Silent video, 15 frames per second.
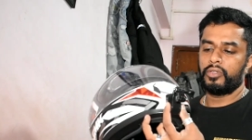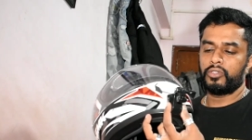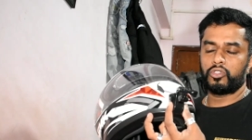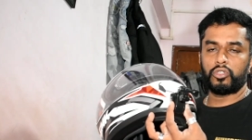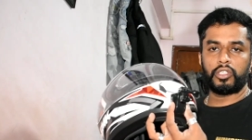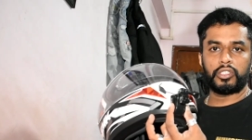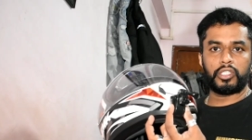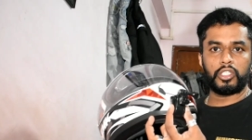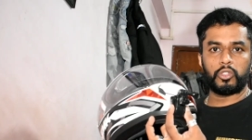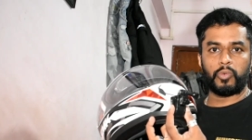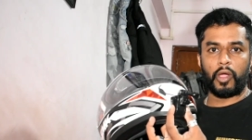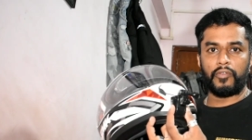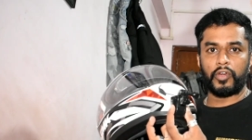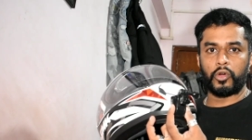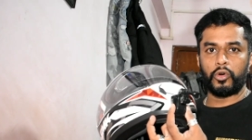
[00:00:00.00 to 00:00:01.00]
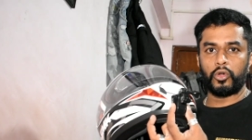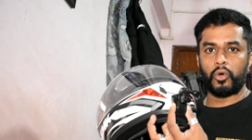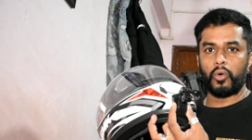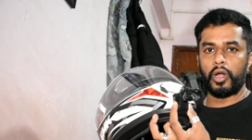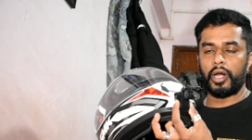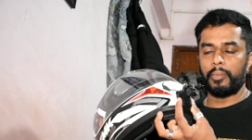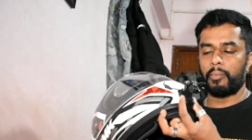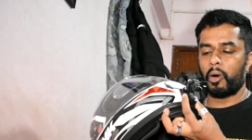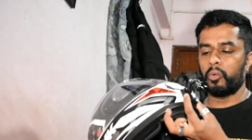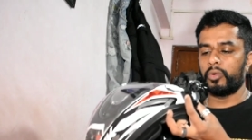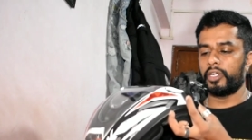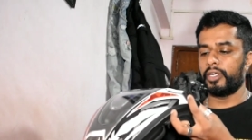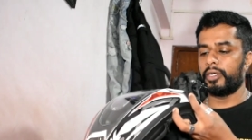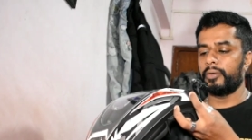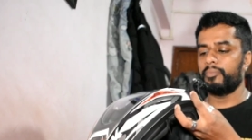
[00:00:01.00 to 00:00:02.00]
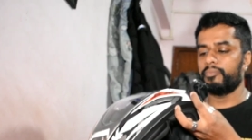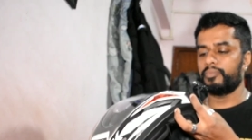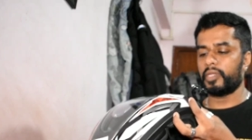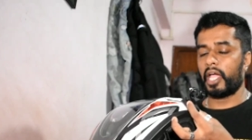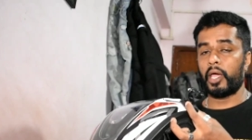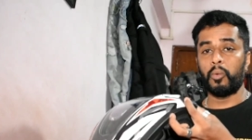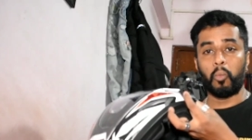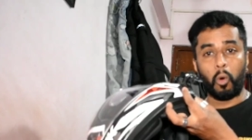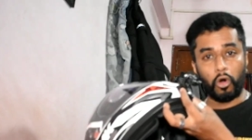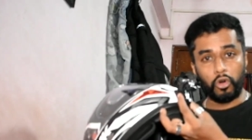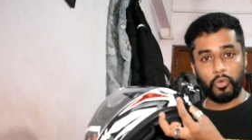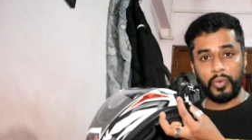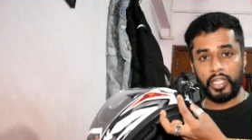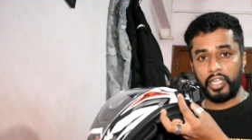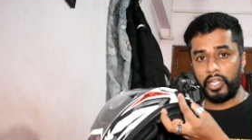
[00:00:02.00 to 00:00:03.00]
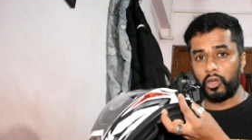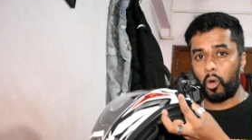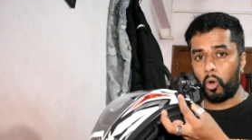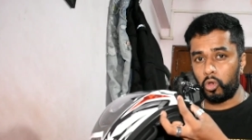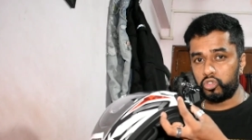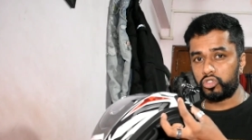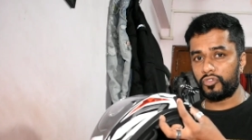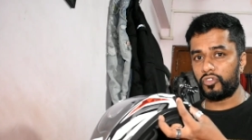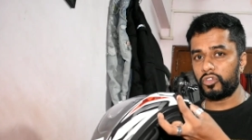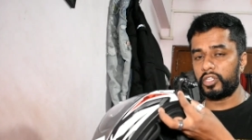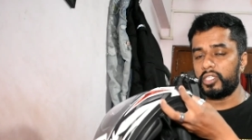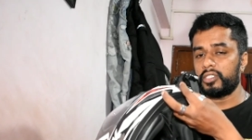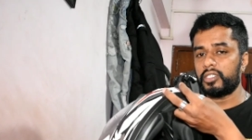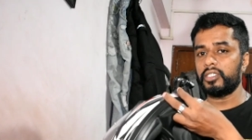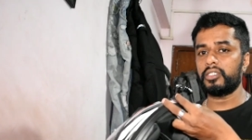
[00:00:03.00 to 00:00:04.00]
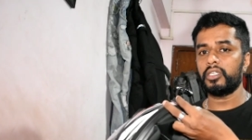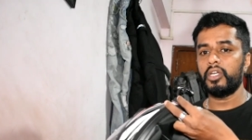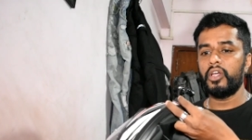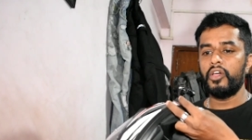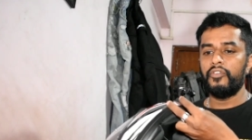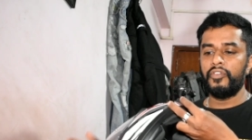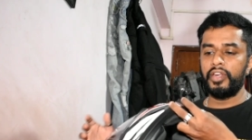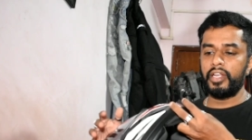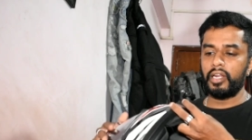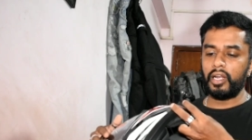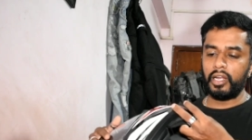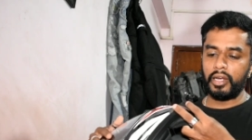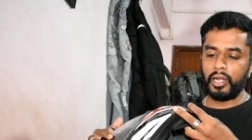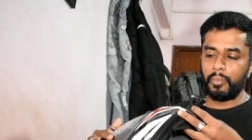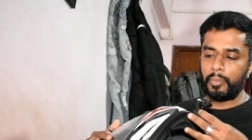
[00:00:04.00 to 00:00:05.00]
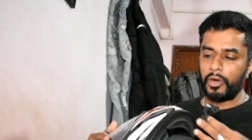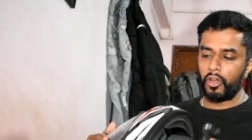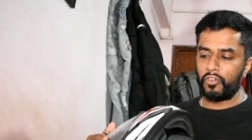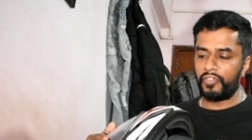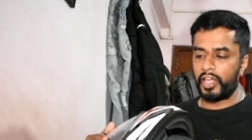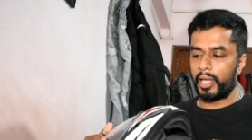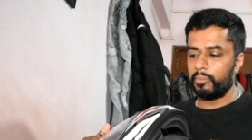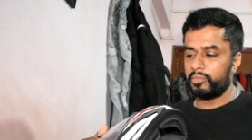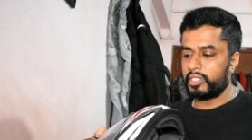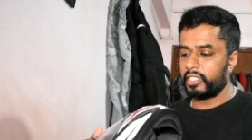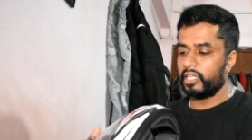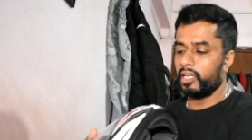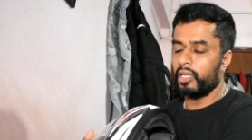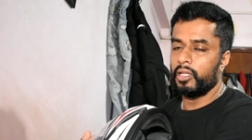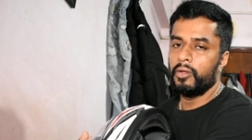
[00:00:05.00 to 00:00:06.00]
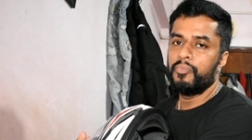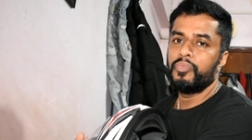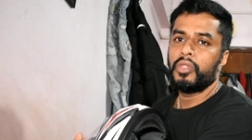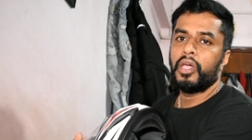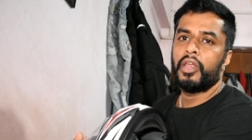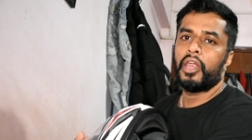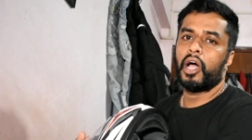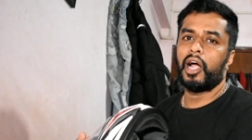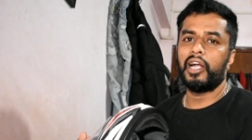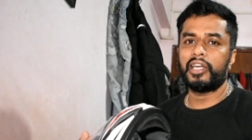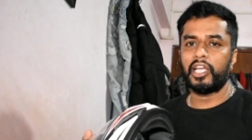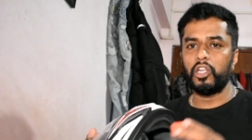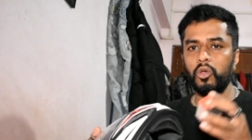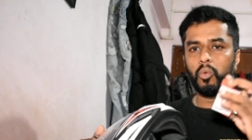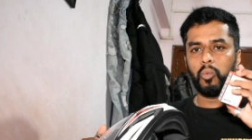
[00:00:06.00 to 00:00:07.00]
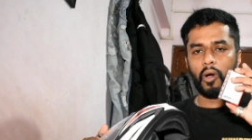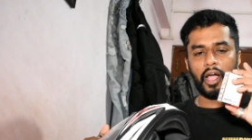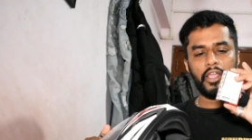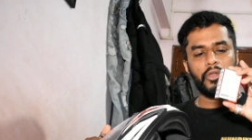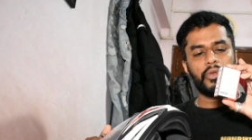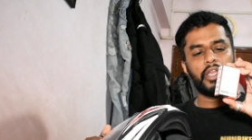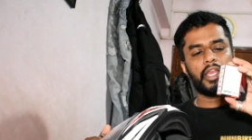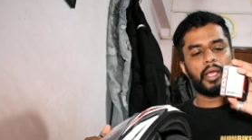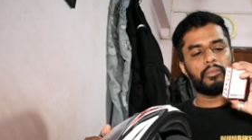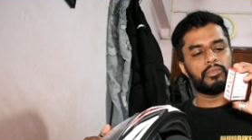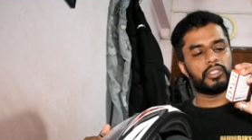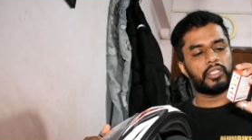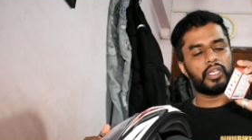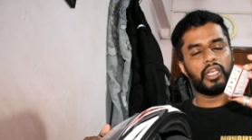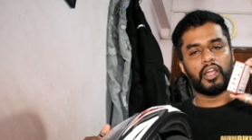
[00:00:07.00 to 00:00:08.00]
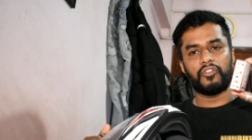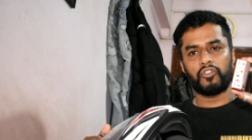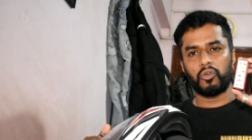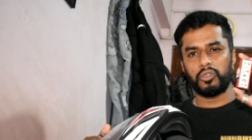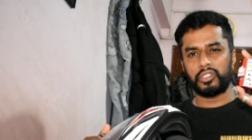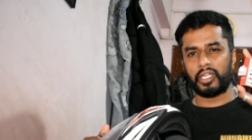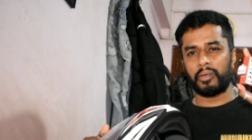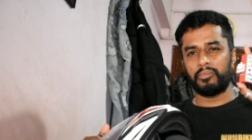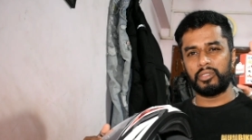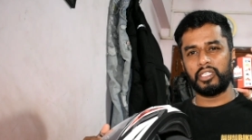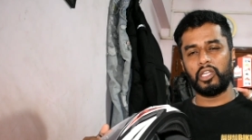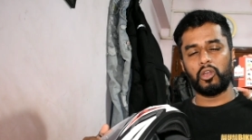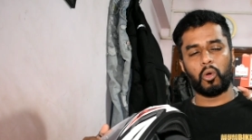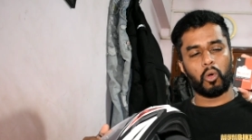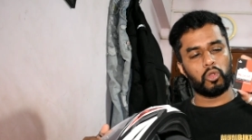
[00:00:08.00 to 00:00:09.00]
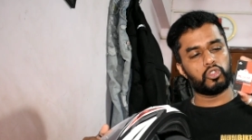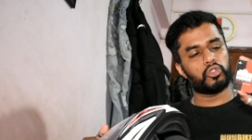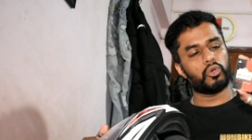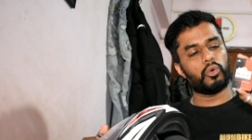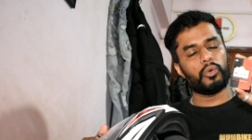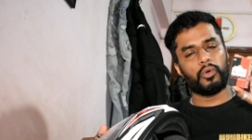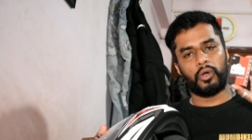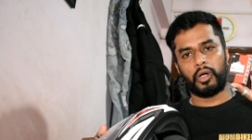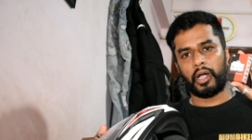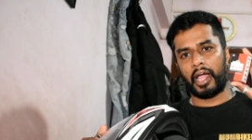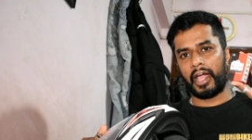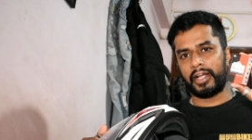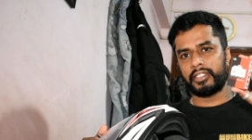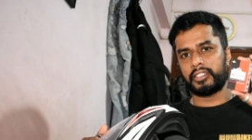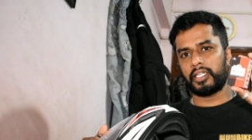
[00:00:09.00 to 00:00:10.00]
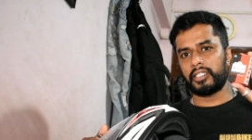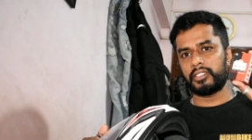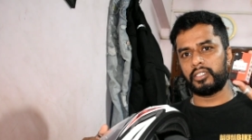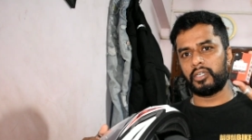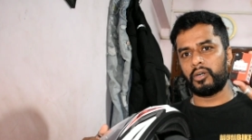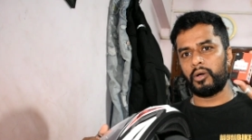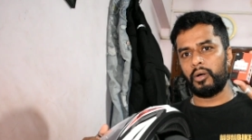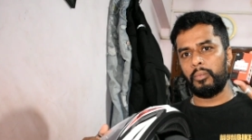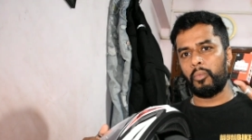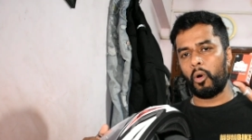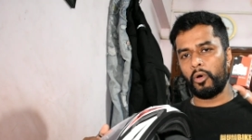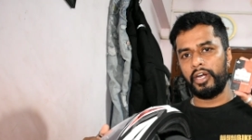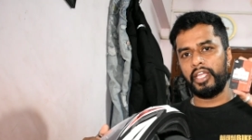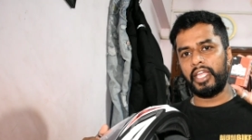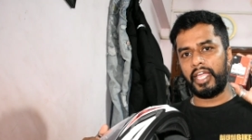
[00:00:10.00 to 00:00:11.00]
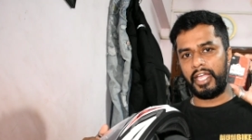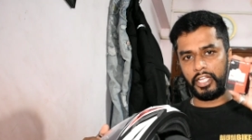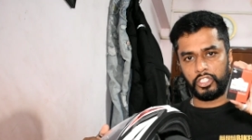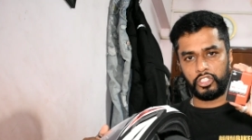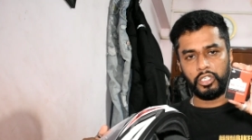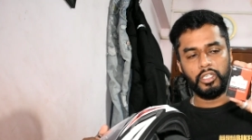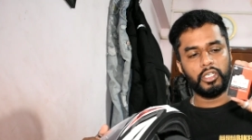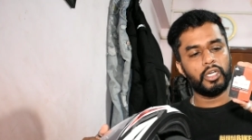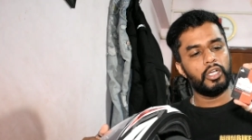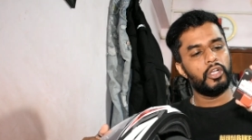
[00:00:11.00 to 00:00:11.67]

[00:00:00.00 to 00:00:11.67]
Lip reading: So this is where we're going to go ahead and mount it. And what do we need also for this is, we need a little bit of M-Seal. Now I'll tell you why you need M-Seal. Of course, M-Seal also acts as a bonding agent.